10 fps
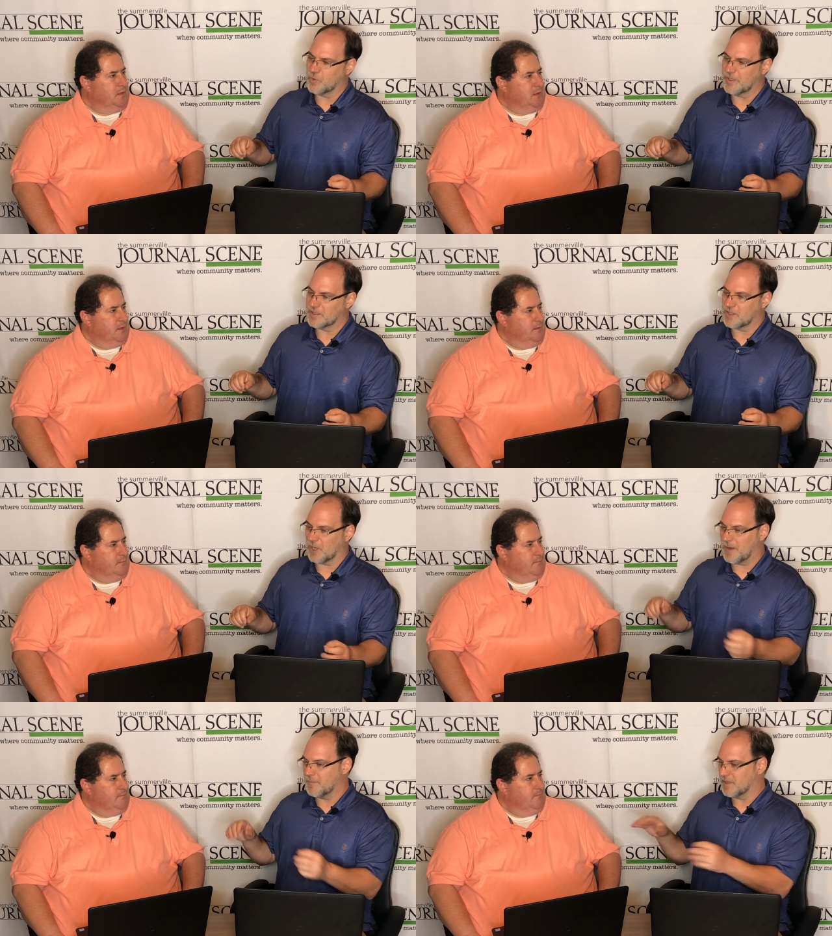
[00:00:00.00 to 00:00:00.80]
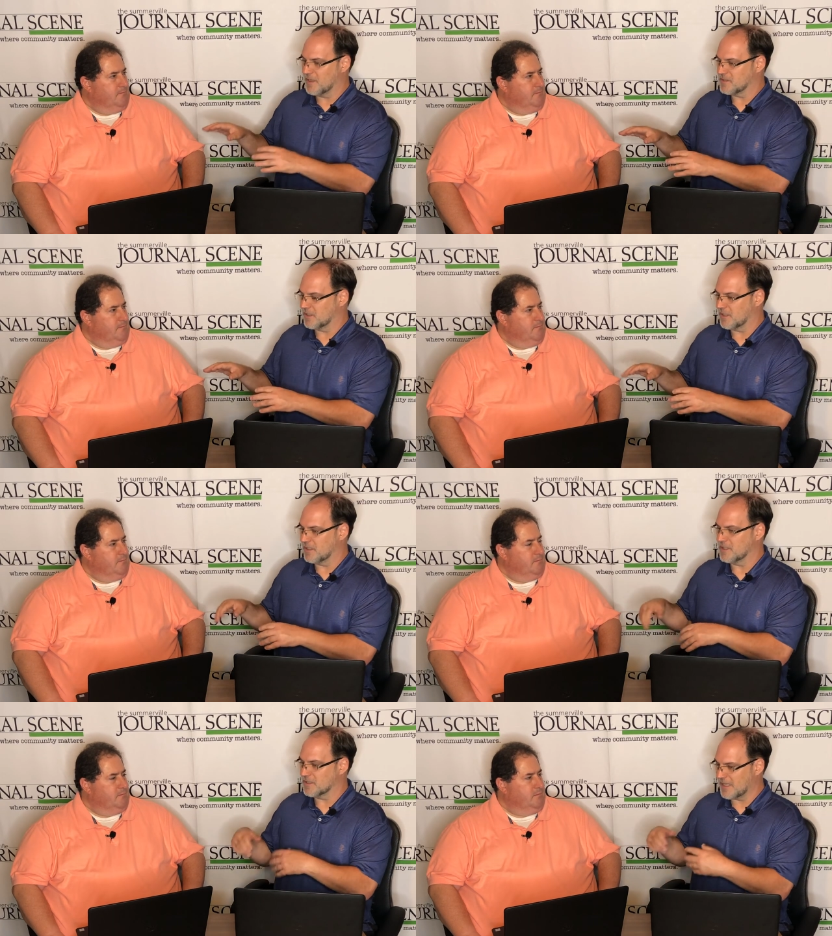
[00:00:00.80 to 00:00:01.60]
Speaker 1: quick, talk about McKissick
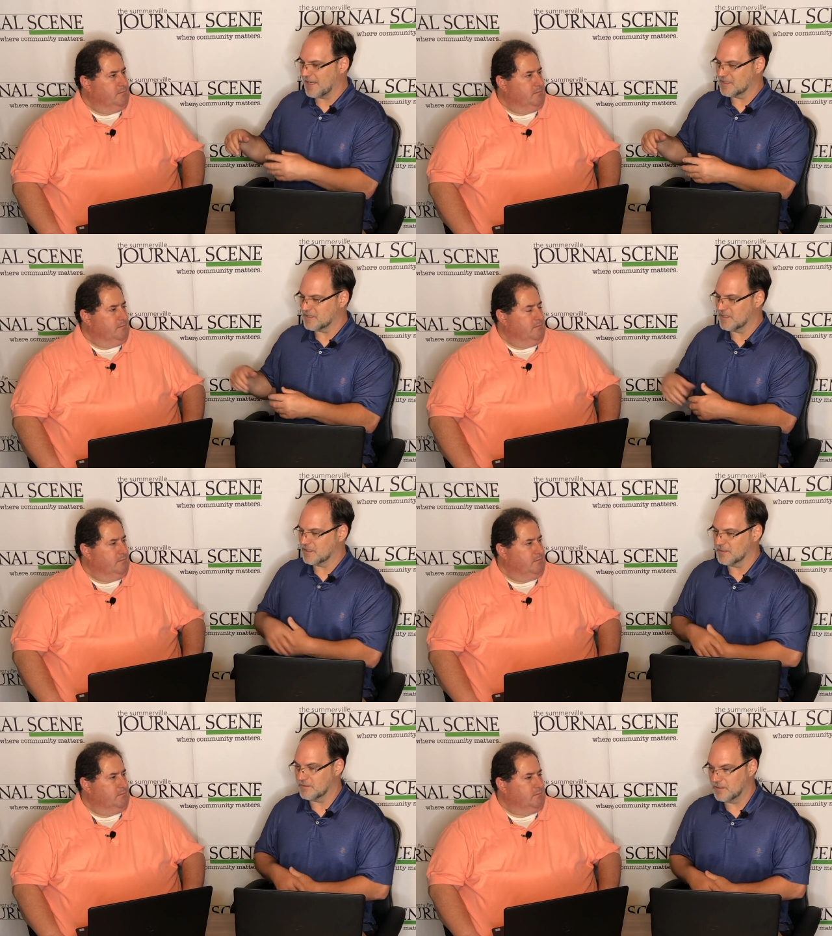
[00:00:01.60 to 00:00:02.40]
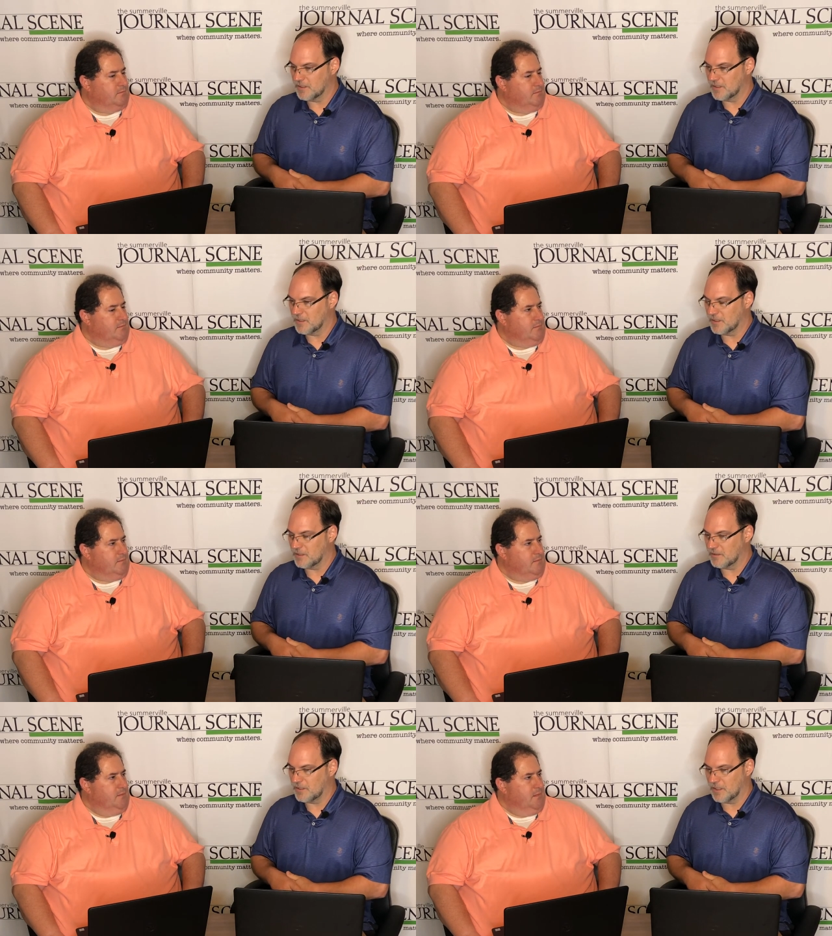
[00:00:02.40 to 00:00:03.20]
and his legacy and,
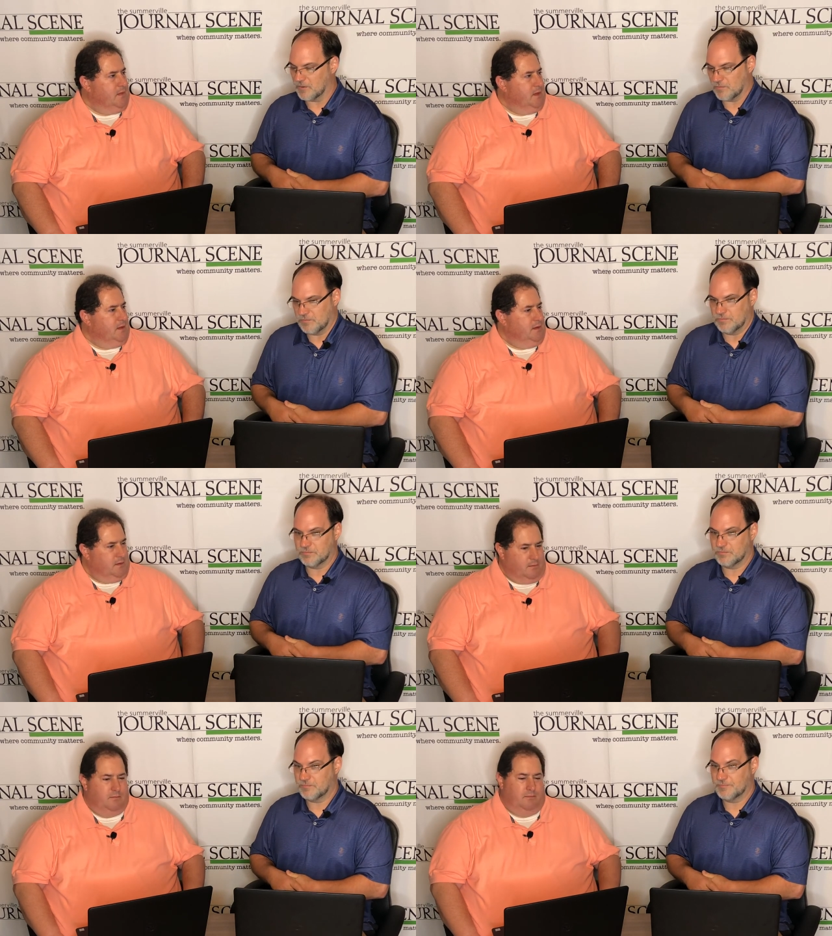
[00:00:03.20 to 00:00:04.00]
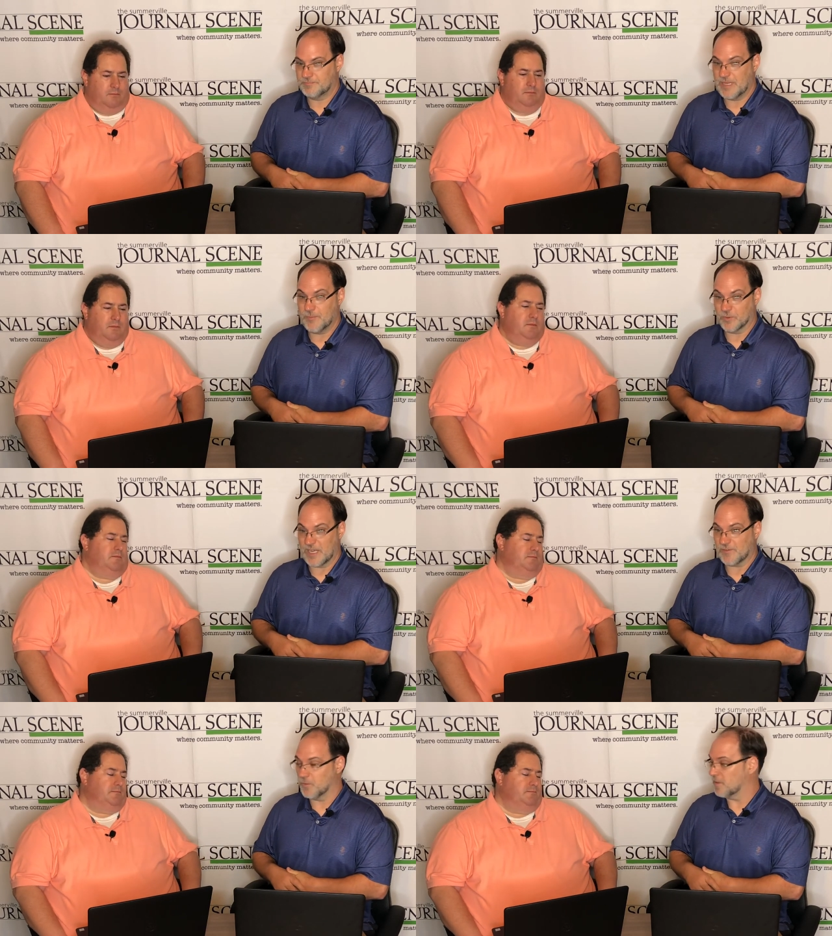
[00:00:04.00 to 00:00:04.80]
you know, people
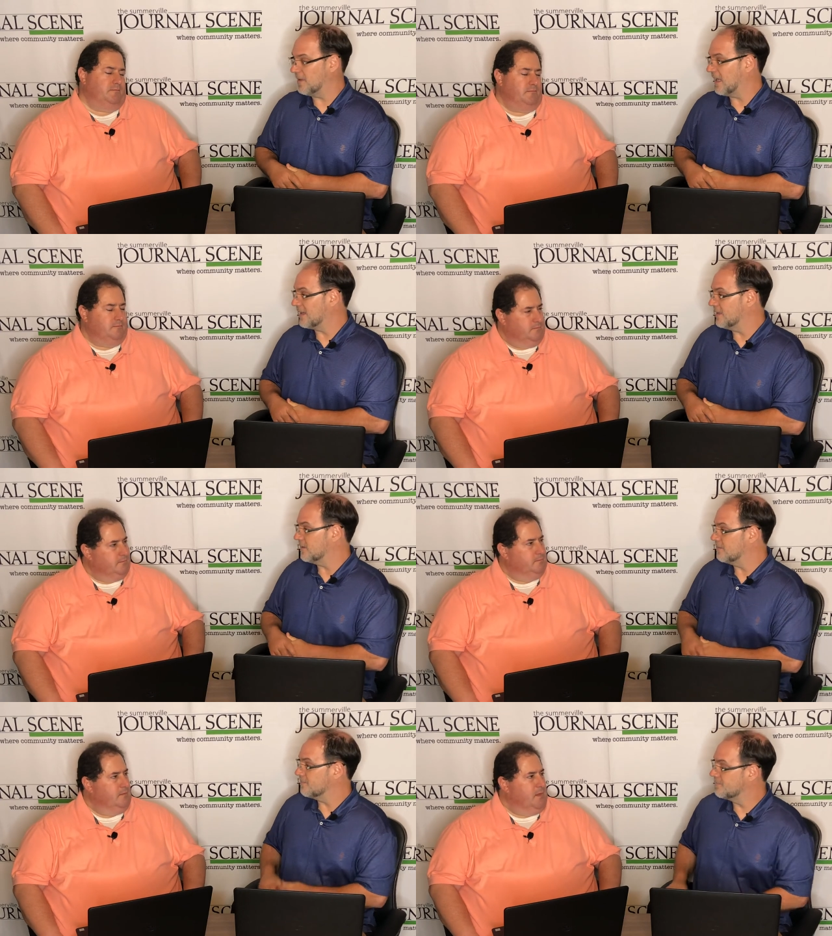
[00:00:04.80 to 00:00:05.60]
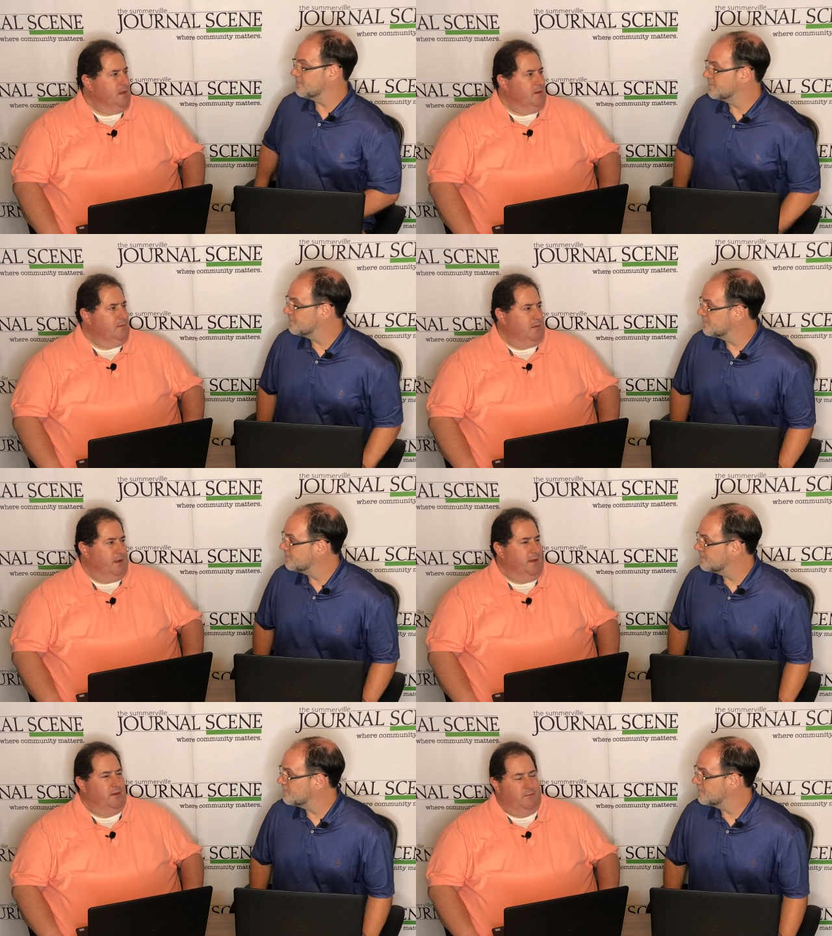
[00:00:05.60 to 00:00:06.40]
definitely want to be like him.
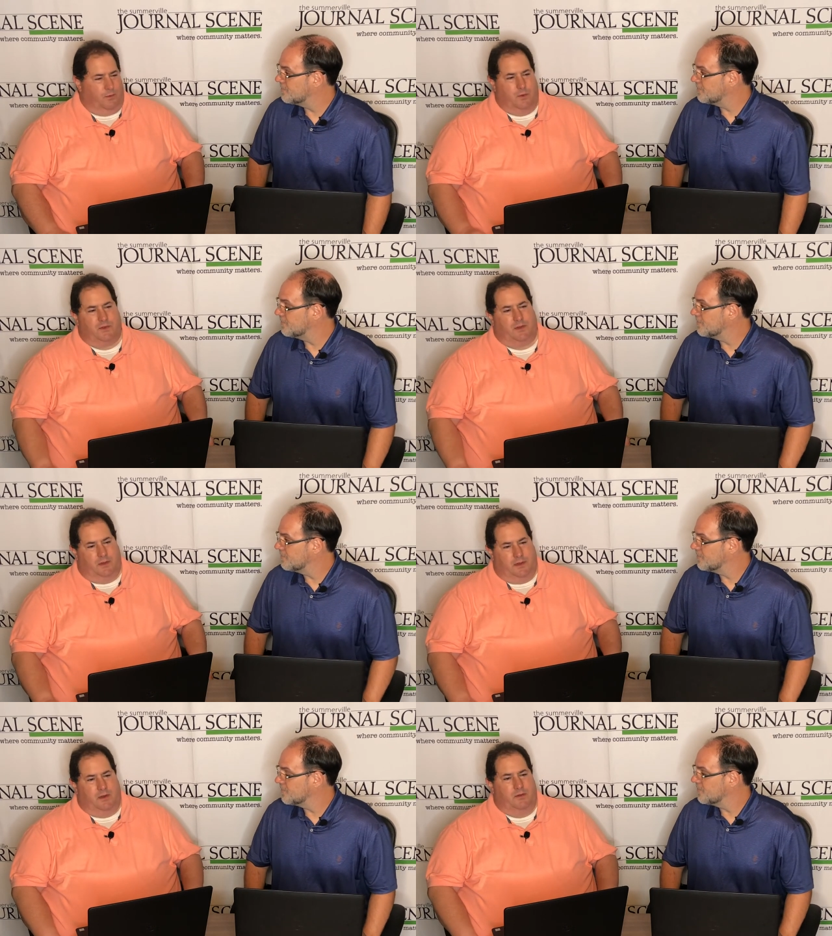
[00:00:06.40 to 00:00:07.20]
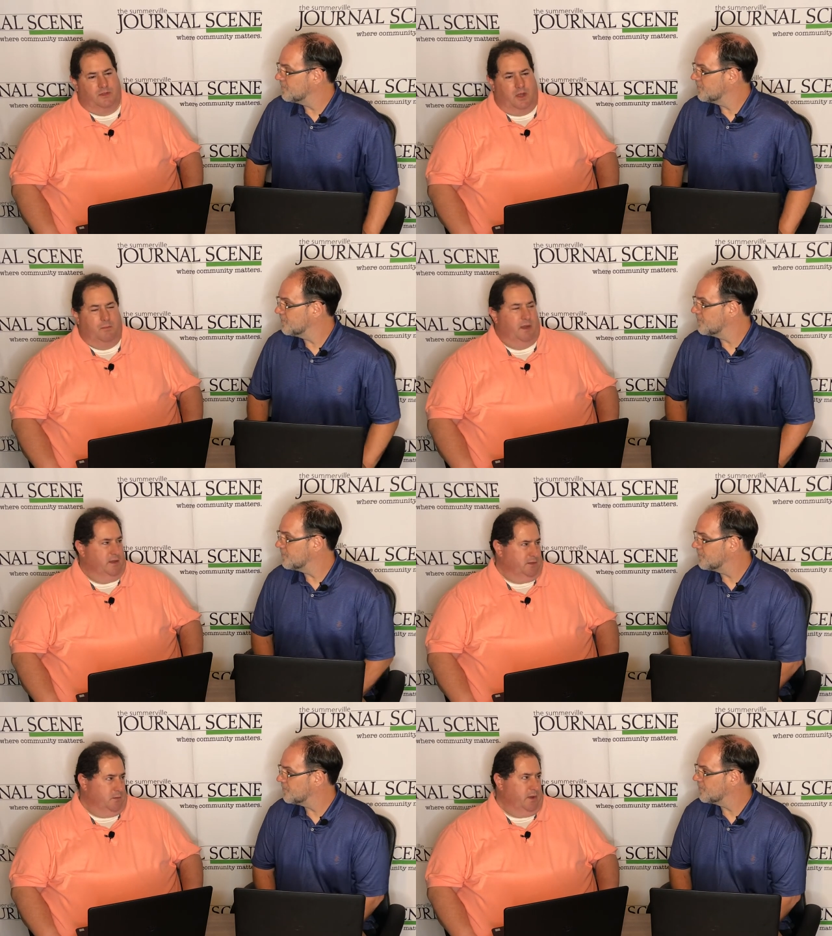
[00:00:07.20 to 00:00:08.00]
Speaker 2: Right. Unfortunately, you know, John
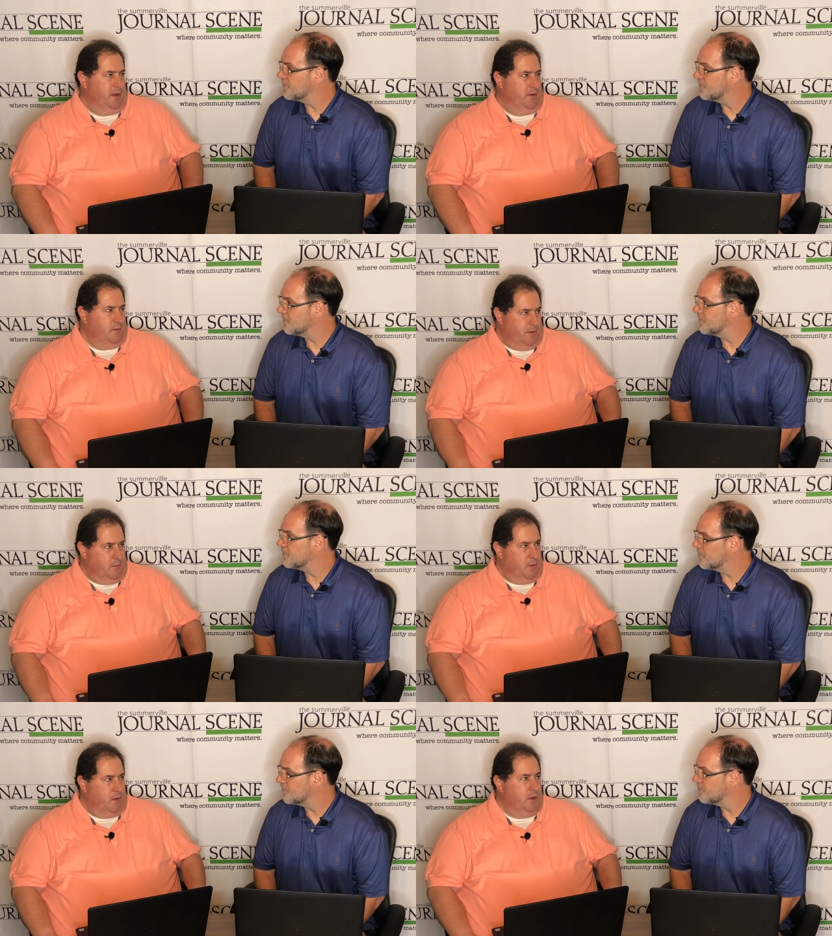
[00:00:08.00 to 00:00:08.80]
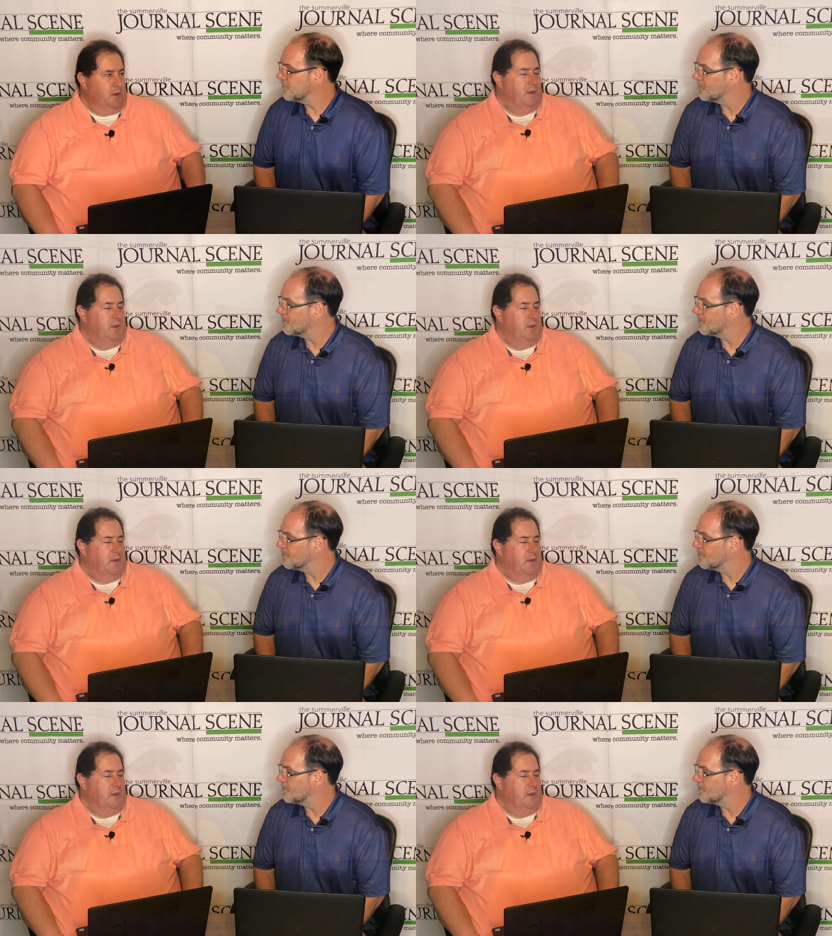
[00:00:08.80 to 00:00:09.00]
passed away in November.